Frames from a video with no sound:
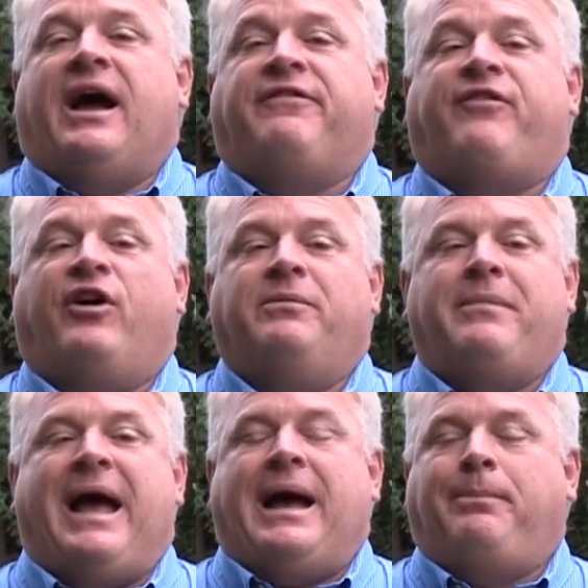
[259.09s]
a farm
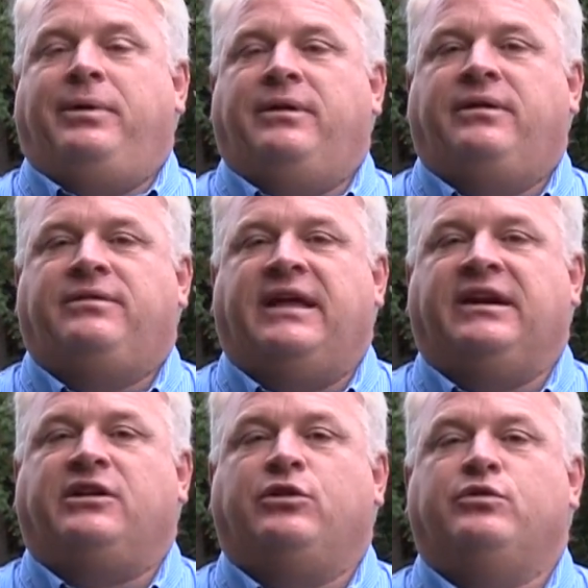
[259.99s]
map that
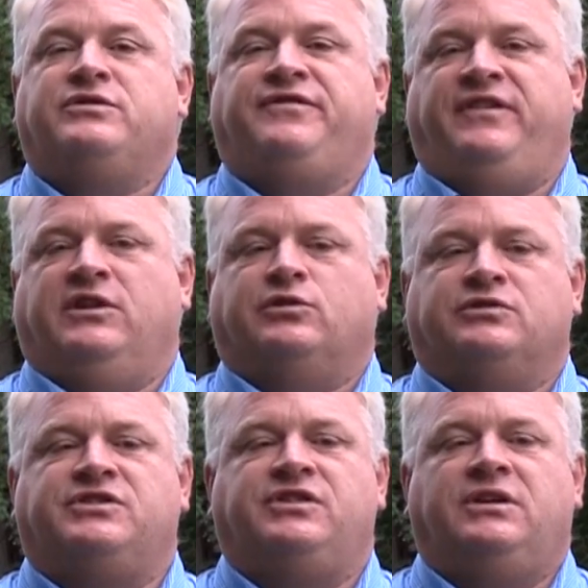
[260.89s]
includes
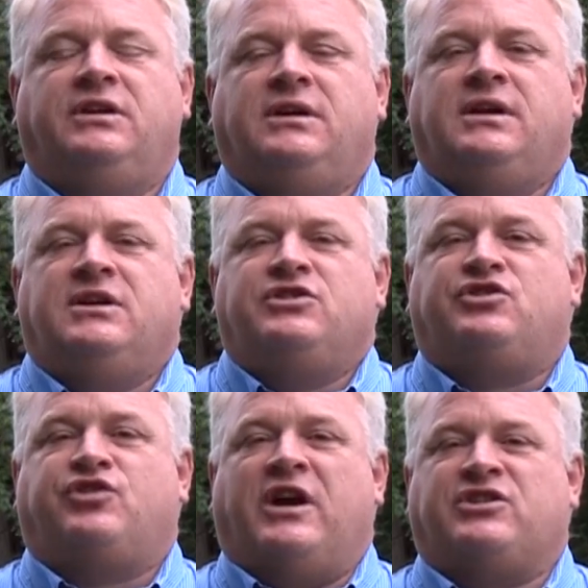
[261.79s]
fields,
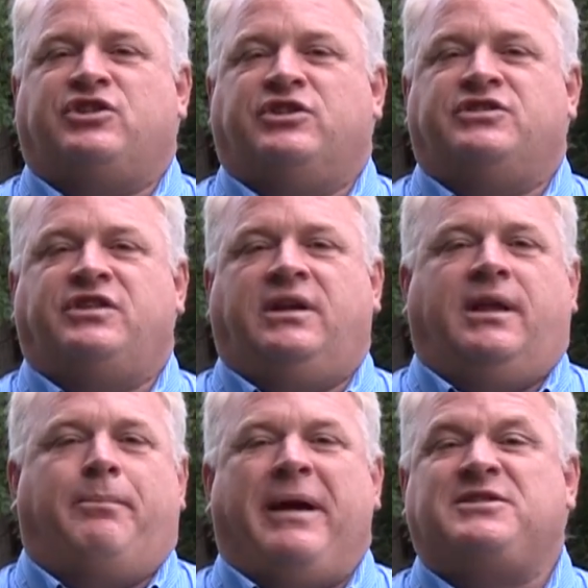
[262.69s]
structures,
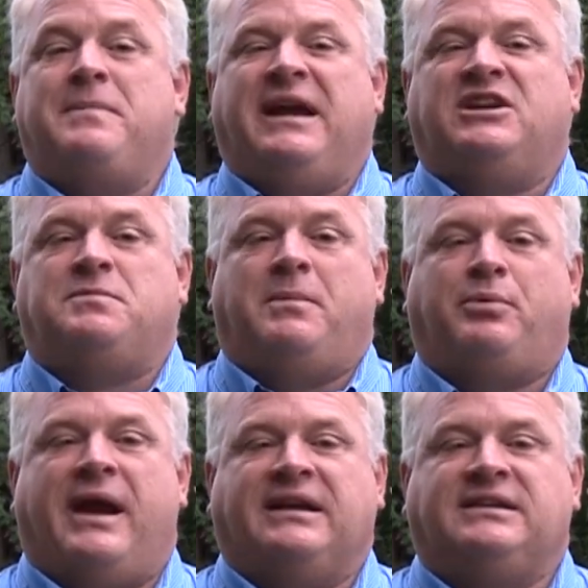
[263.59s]
best management
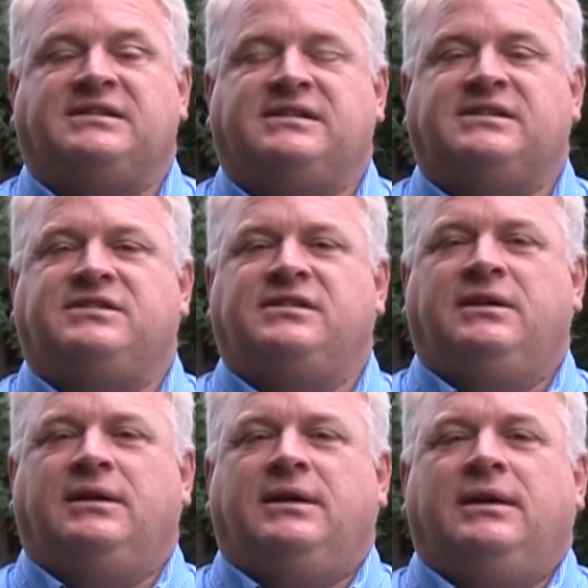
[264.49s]
practices,
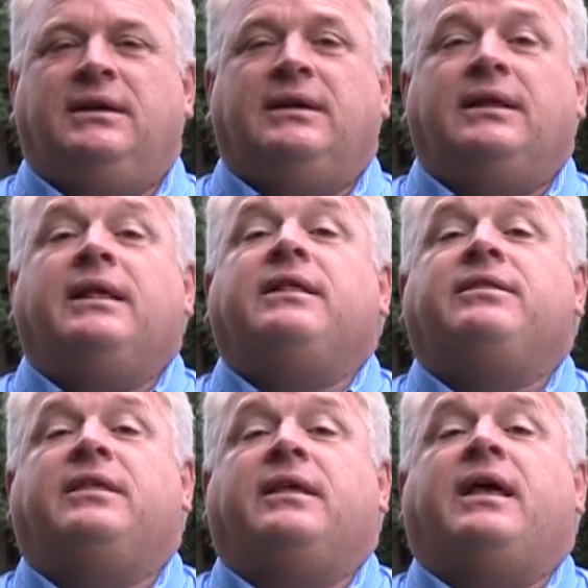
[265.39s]

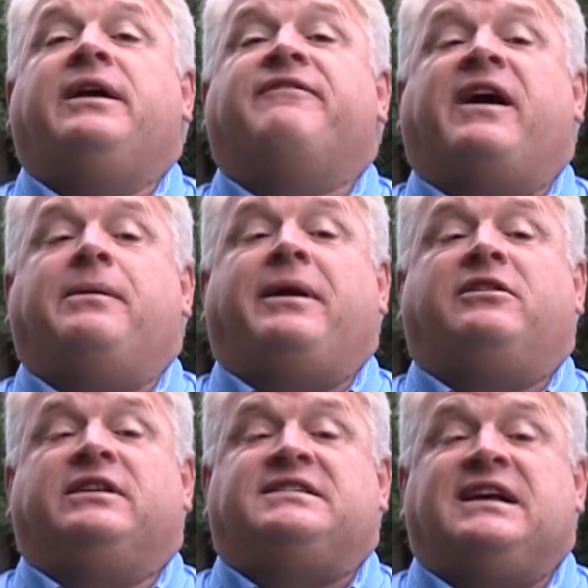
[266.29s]

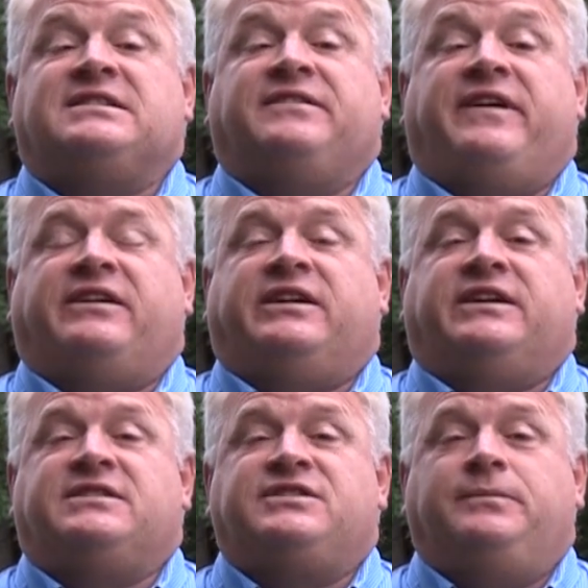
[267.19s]
environmentally sensitive
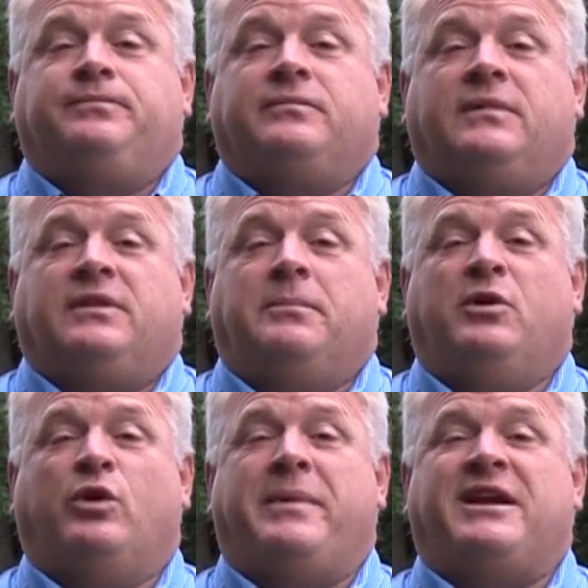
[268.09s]
areas. The
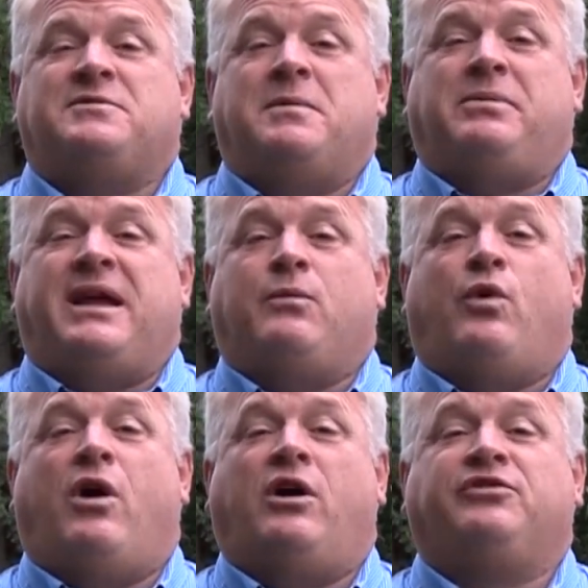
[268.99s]
manure management plan
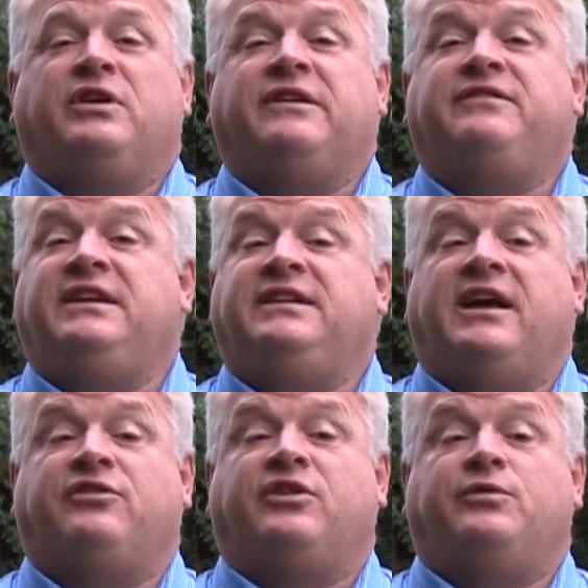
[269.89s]
will also give
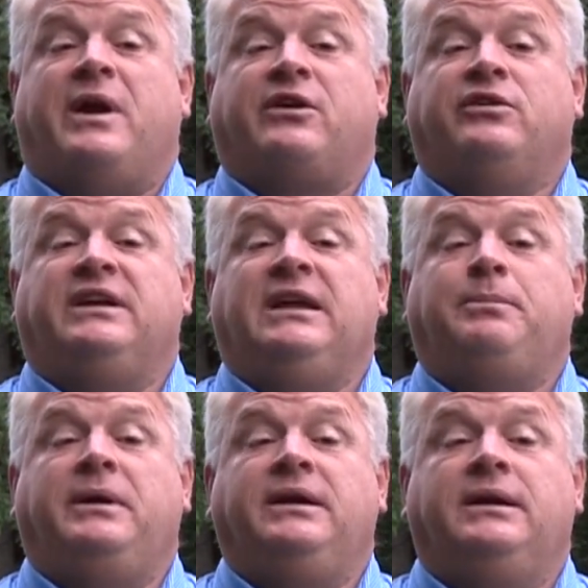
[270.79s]
details on record
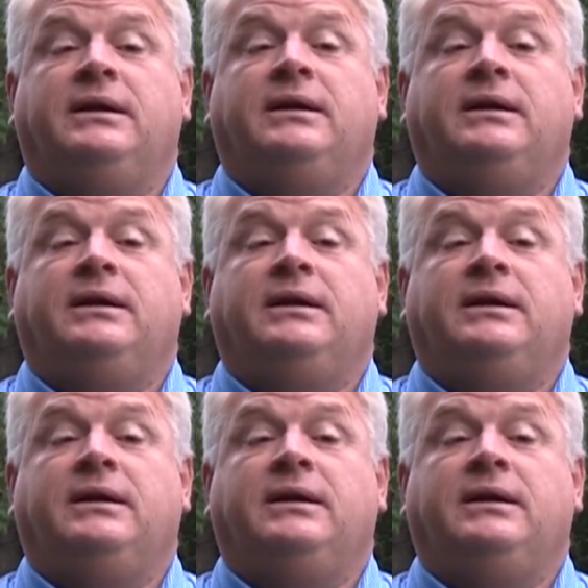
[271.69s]
keeping,